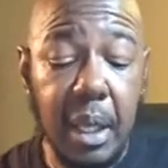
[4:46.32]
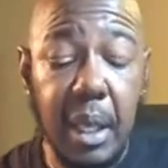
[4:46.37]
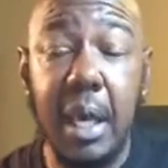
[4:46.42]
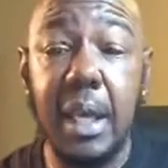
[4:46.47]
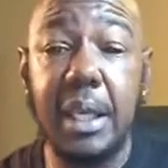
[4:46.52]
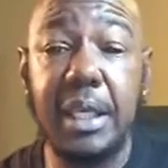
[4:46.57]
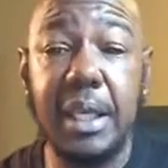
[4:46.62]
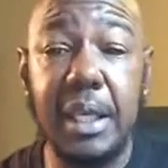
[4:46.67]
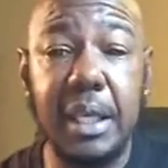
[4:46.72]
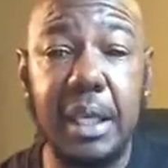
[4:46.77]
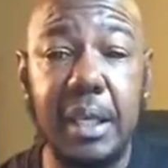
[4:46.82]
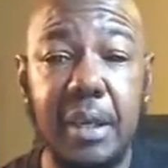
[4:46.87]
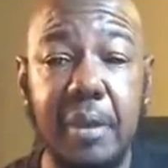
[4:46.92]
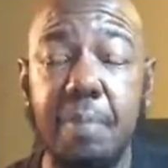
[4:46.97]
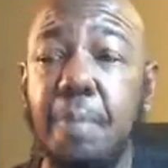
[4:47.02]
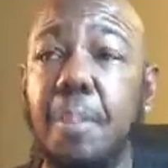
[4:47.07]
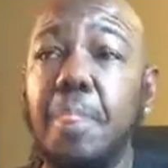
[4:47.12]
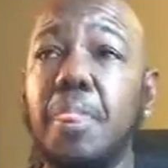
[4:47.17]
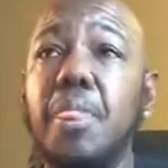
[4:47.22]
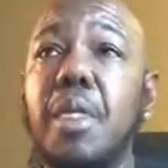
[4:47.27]

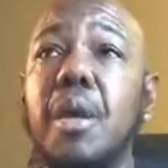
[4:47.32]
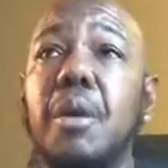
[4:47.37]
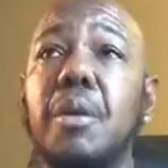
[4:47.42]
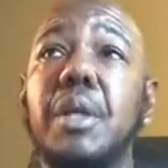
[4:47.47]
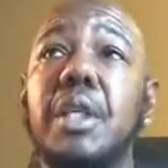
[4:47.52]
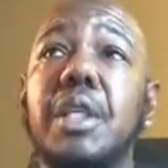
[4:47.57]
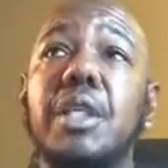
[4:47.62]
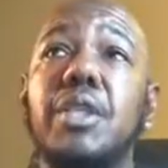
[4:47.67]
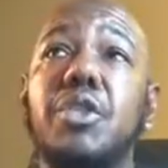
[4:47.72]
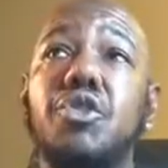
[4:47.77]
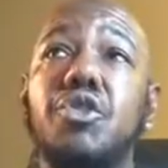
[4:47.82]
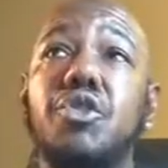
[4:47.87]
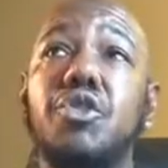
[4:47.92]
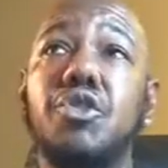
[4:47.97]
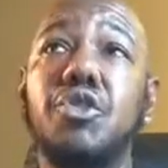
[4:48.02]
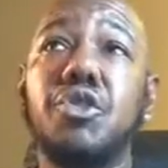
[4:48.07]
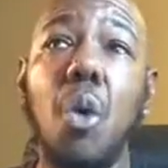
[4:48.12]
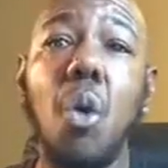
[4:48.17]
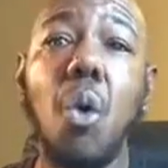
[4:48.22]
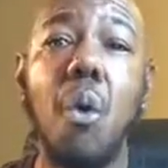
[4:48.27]
again, there is
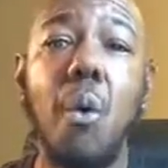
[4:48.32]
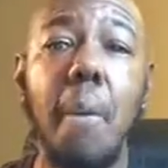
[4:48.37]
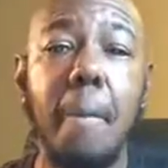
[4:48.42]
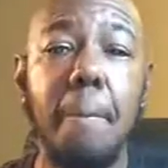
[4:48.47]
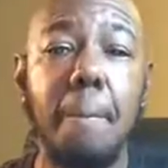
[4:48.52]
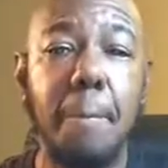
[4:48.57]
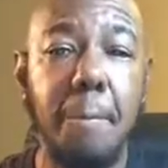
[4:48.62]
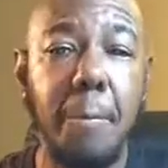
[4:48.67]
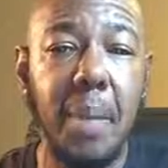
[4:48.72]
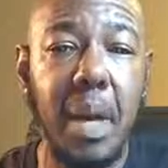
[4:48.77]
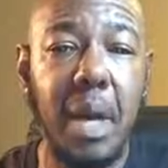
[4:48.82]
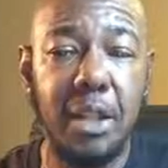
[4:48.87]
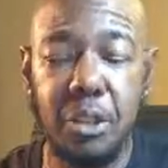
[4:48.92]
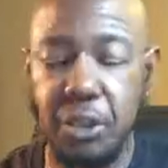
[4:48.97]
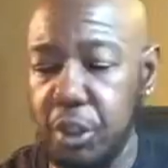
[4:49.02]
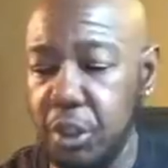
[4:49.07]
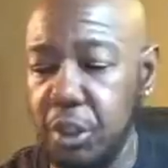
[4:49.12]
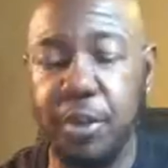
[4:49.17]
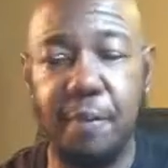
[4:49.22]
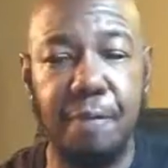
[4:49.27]
so
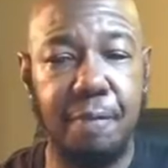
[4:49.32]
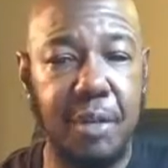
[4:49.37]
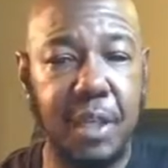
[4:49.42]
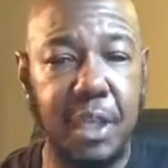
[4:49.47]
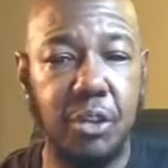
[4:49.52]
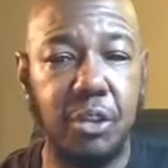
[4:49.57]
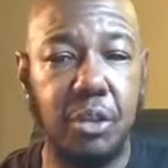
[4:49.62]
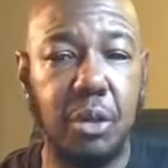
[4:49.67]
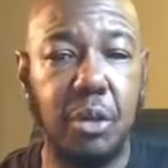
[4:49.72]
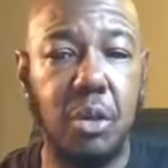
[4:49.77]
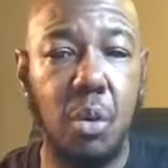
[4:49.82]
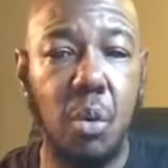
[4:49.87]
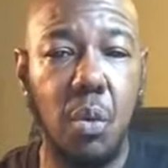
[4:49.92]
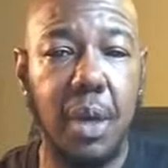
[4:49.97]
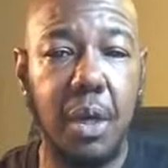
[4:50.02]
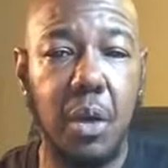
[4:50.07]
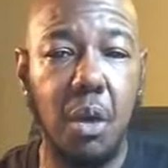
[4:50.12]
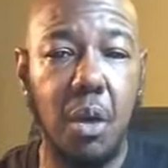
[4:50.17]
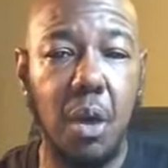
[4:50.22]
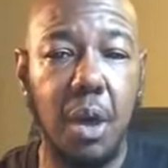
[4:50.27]
much division
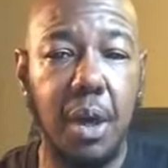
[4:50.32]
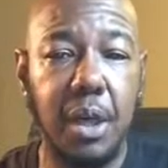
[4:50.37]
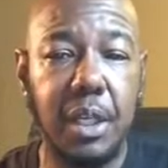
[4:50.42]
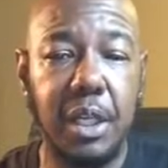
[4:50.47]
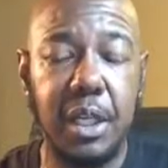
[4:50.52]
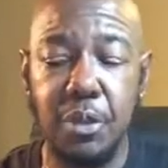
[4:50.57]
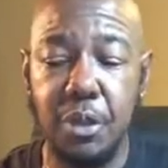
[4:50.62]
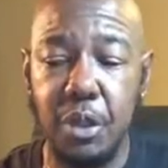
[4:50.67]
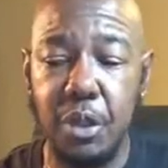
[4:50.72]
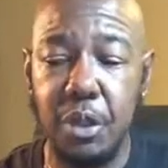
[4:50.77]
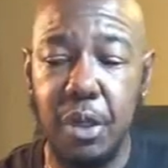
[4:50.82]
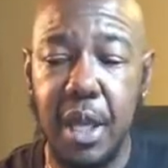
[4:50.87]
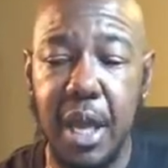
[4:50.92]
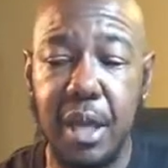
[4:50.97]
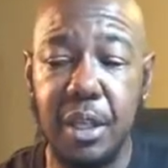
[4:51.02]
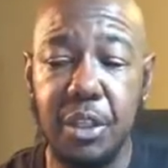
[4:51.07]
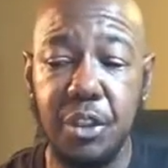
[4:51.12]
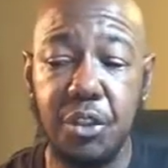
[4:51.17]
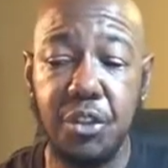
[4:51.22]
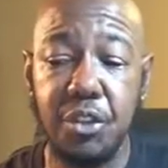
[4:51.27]
going on in the
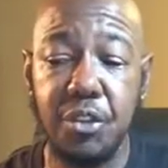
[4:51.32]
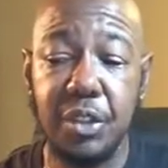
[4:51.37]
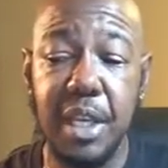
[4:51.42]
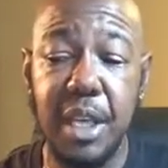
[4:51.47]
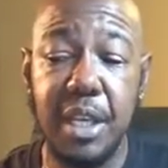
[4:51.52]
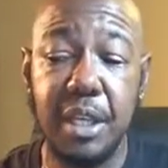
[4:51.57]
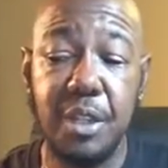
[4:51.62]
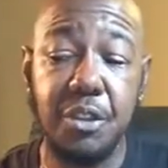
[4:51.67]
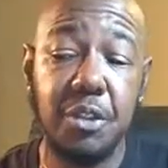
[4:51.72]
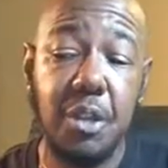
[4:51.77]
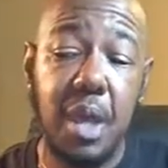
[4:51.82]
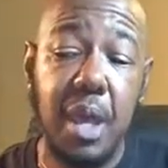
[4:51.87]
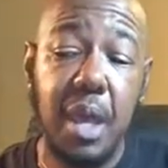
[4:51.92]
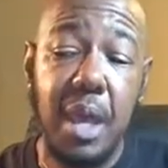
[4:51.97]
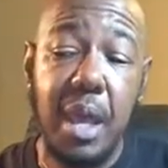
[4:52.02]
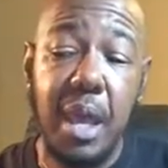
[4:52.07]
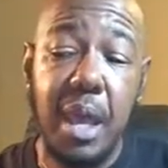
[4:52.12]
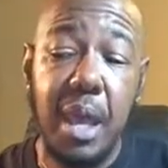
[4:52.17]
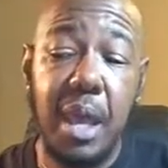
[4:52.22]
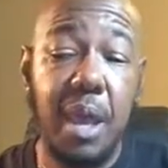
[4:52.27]
United States,
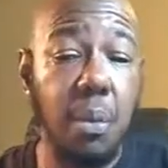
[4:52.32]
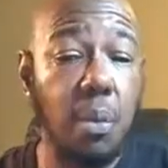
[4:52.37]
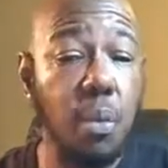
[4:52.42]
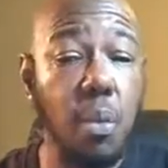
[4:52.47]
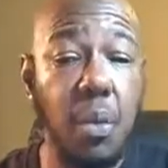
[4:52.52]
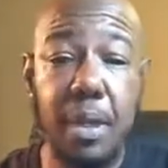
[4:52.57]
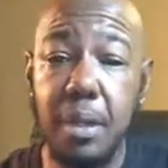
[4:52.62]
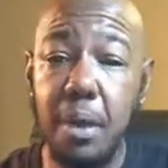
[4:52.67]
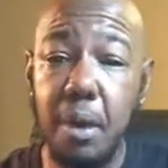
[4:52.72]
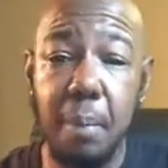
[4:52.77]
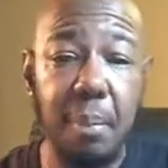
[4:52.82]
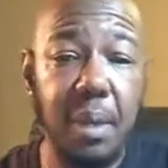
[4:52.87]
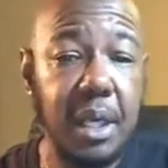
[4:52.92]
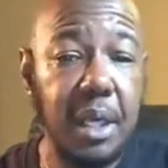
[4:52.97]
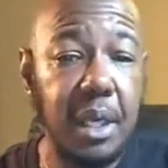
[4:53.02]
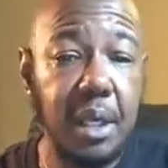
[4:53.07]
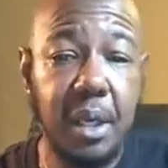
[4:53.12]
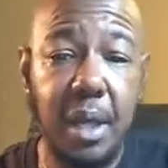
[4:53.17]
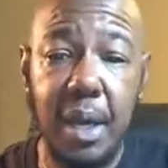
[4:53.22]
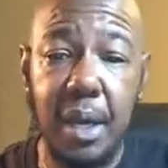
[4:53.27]
and we are
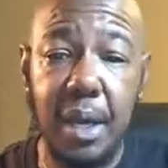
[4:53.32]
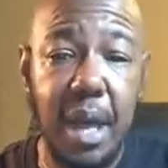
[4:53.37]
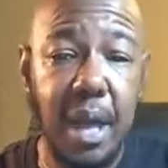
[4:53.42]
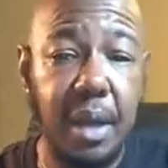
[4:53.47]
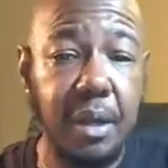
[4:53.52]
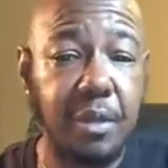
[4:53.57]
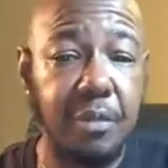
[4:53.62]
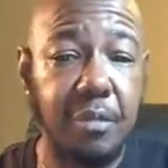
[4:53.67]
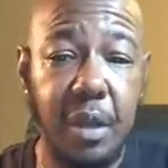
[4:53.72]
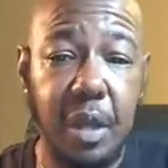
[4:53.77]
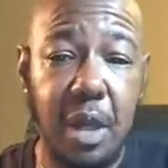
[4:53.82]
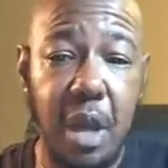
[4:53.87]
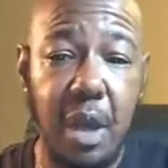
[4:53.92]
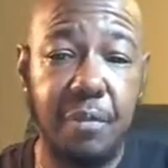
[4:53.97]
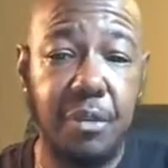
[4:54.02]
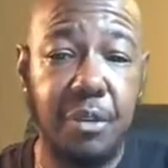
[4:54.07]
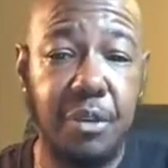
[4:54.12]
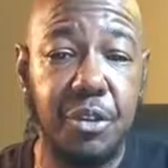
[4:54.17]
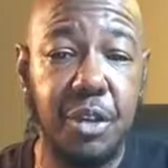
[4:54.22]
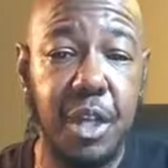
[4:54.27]
being cut out of the
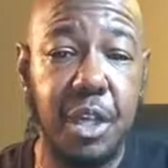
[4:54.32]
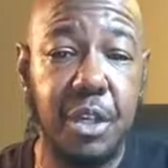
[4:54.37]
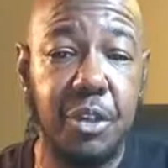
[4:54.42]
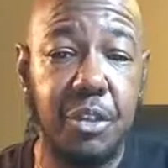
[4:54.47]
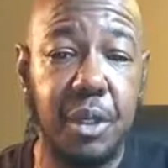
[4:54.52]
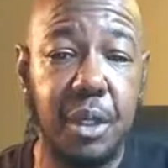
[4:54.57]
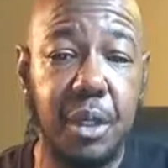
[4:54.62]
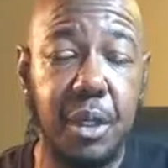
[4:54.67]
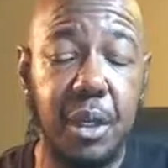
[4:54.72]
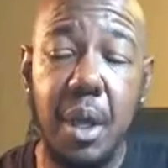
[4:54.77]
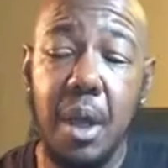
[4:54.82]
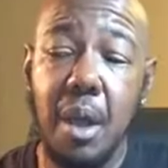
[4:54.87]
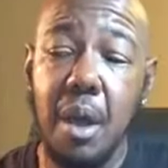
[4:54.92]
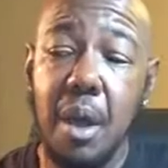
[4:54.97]
conversation.